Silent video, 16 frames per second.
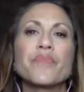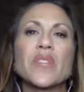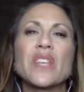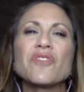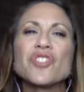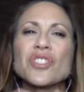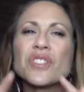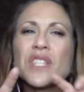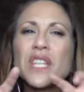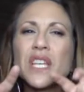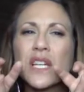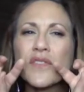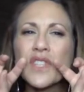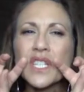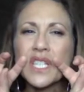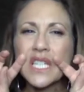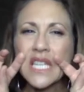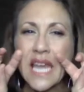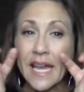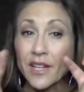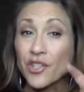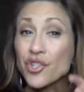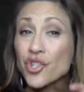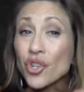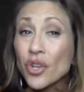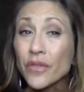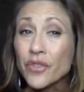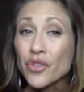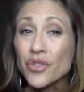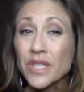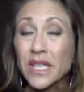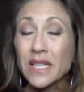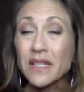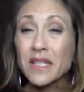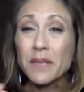Just think of the texture of your skin.